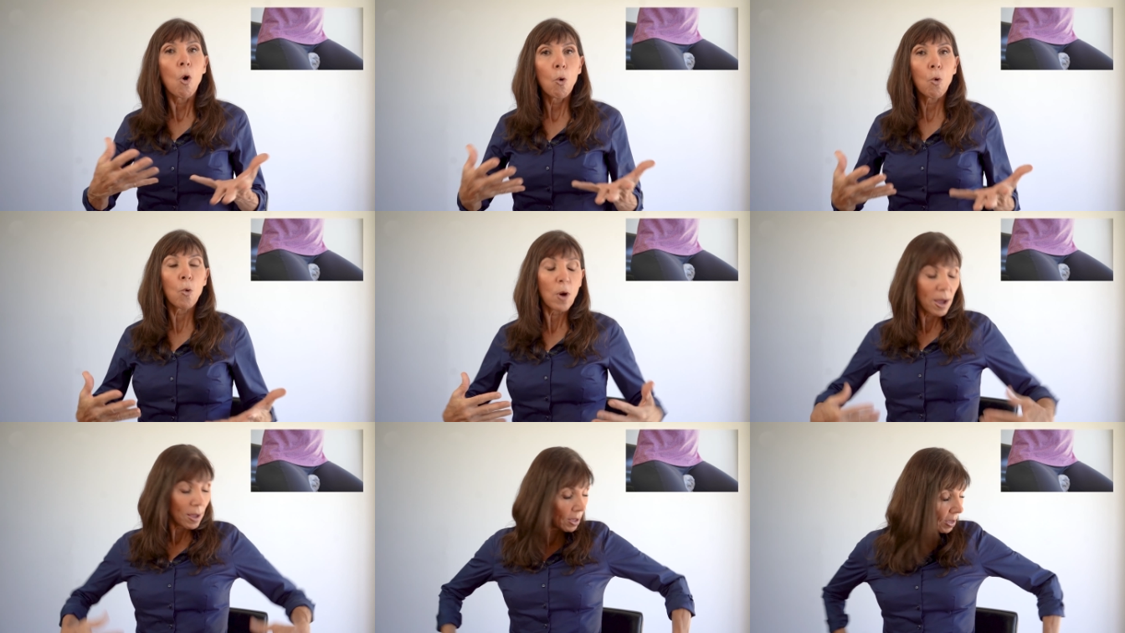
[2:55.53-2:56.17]

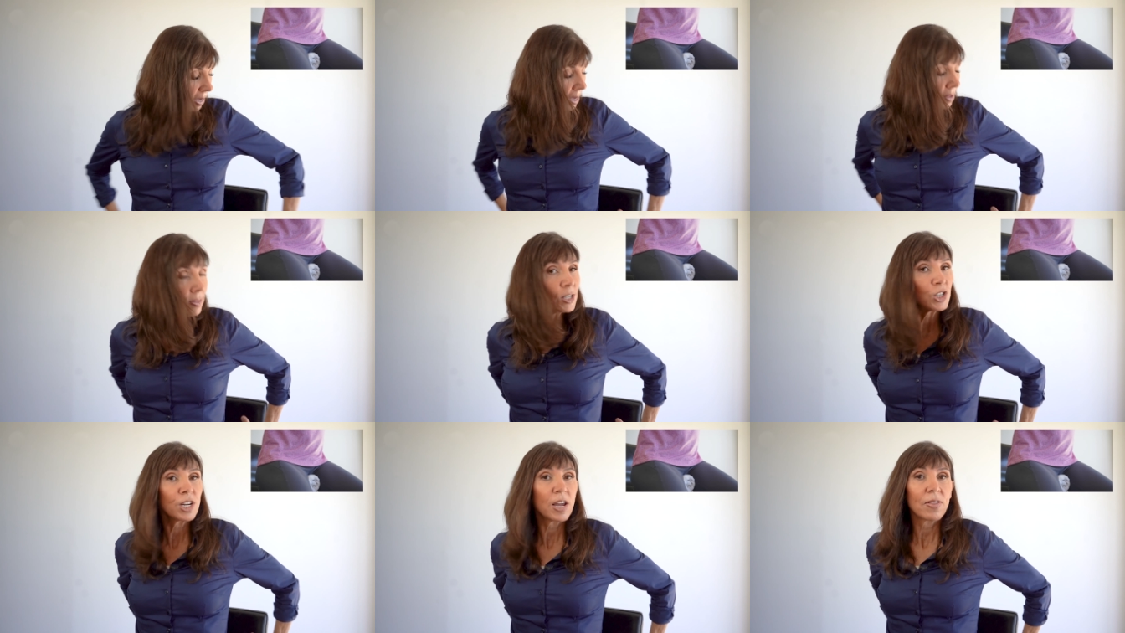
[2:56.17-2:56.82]
or in
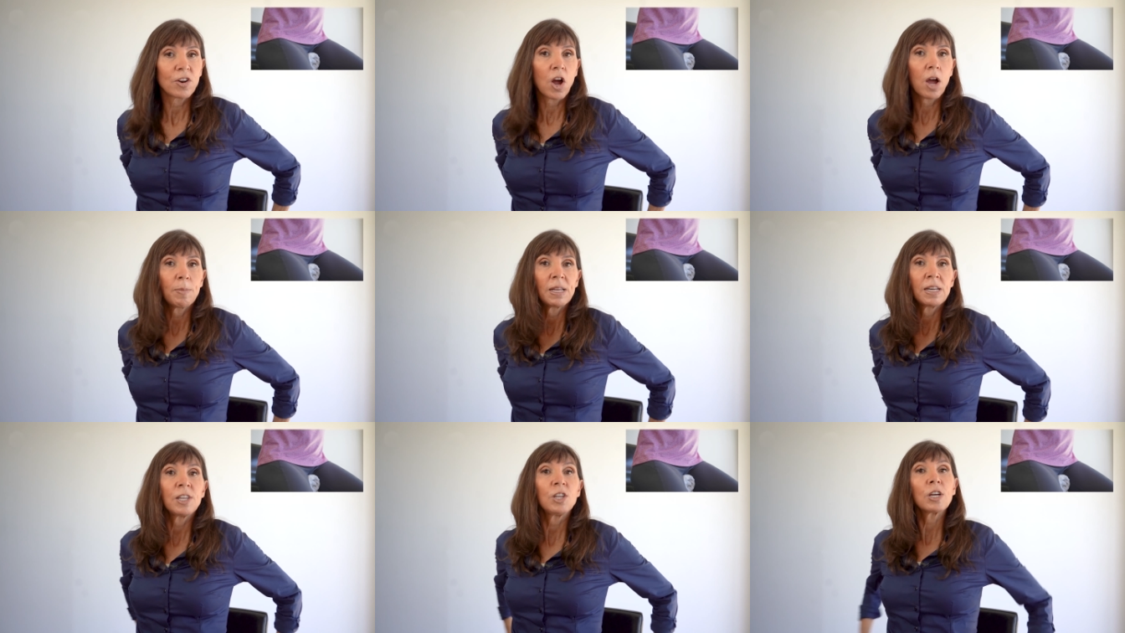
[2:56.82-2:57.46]
the chair that I'm
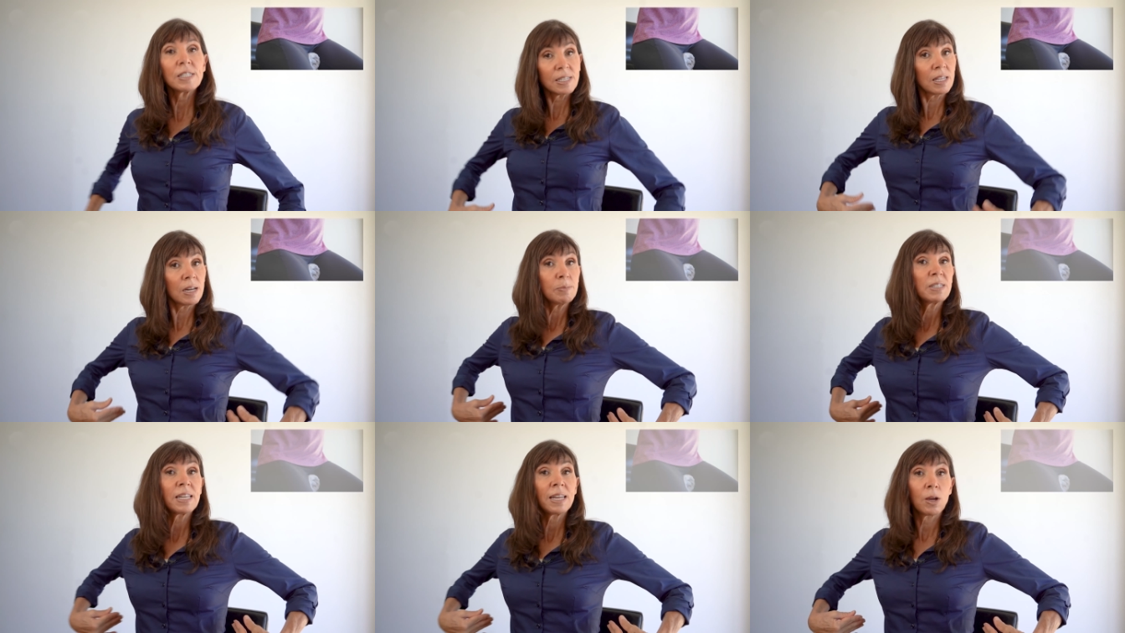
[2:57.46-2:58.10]
in, you can see that
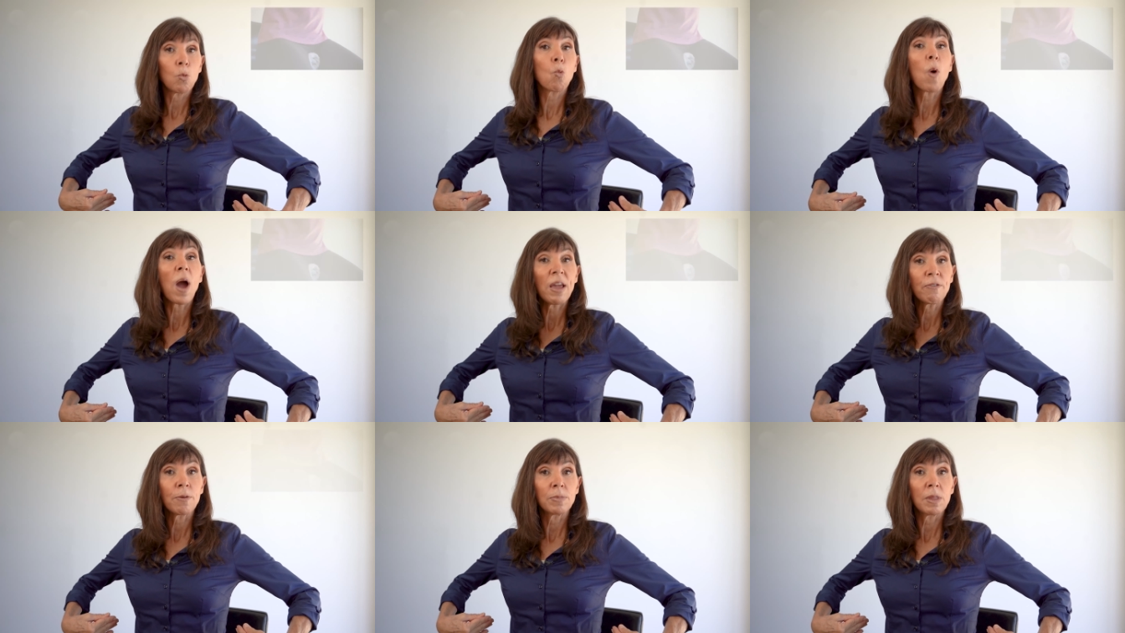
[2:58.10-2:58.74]
I'm sitting
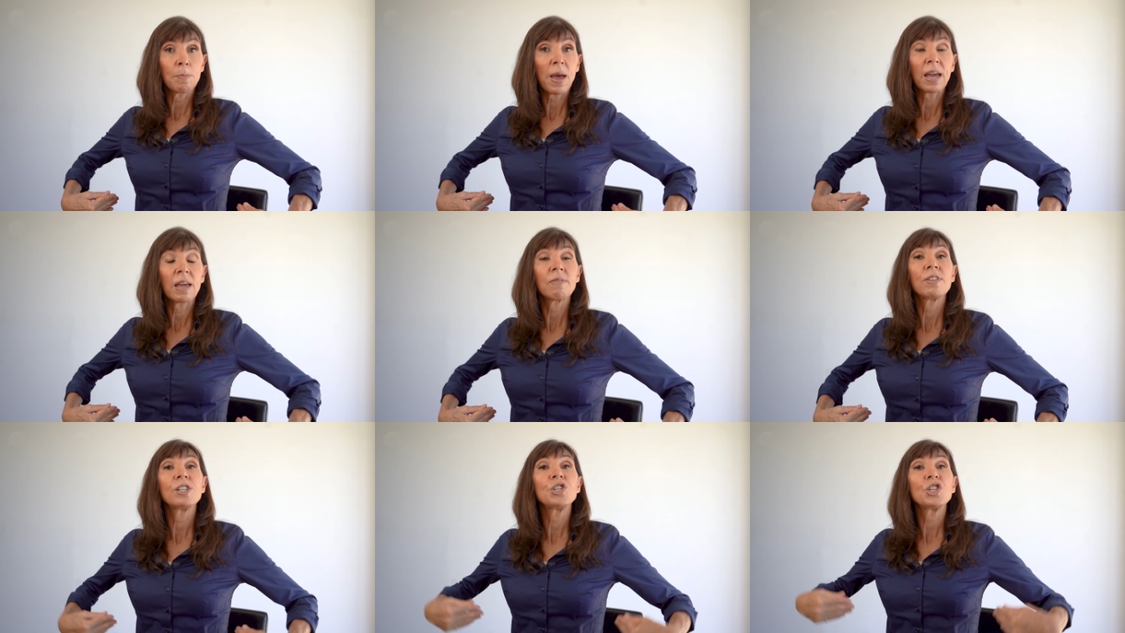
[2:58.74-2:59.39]
away from the back
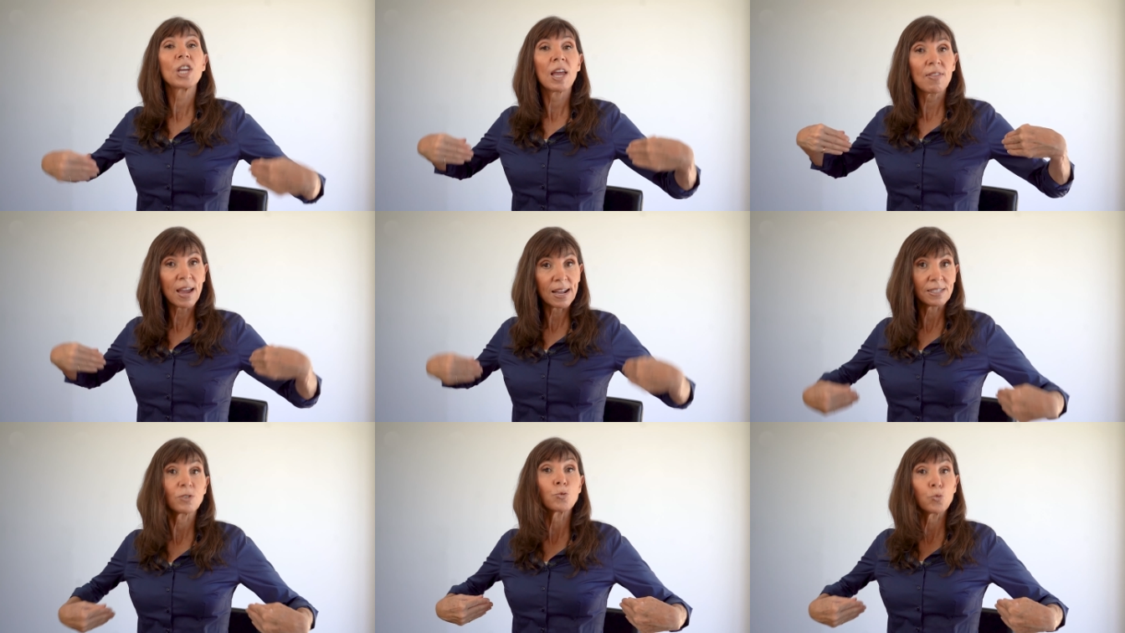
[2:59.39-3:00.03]
of the chair.
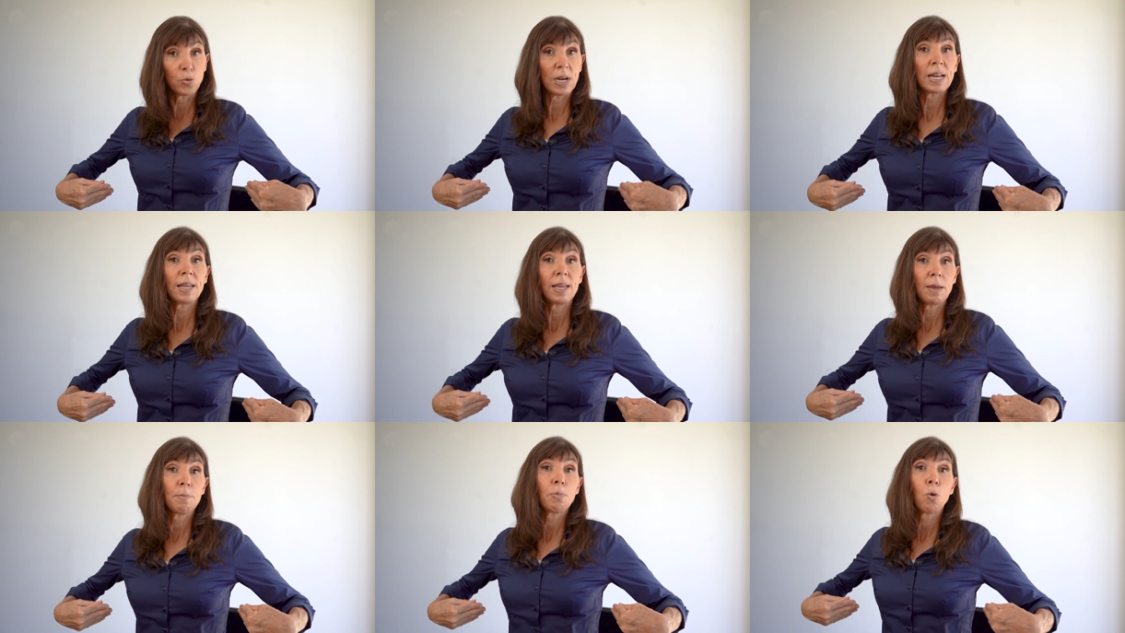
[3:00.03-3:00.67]
That's
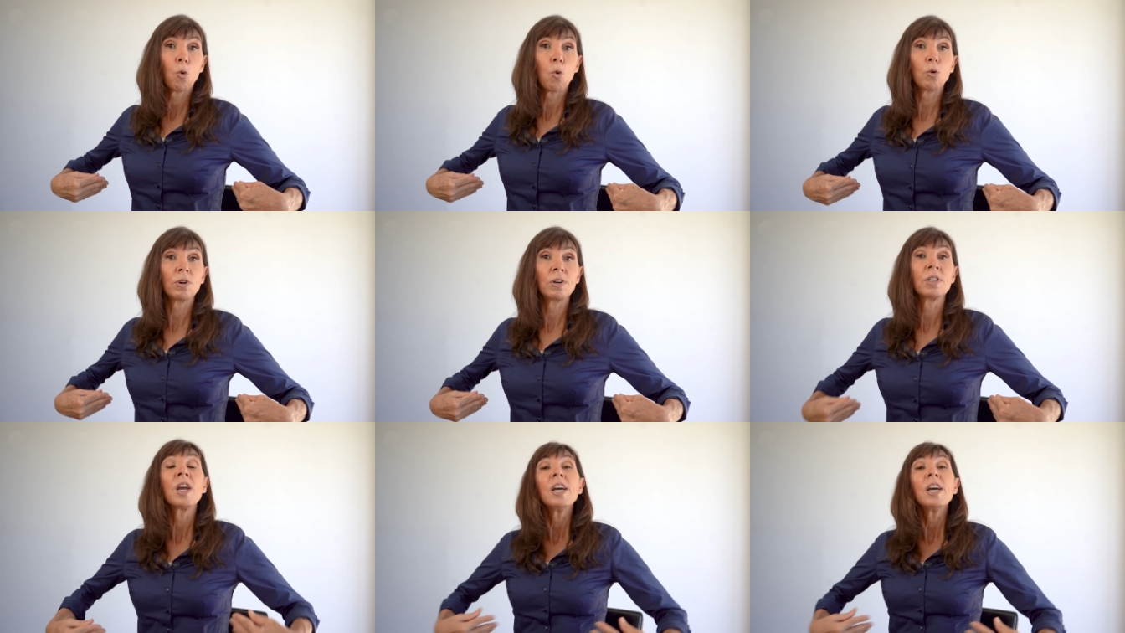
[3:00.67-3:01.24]
really important.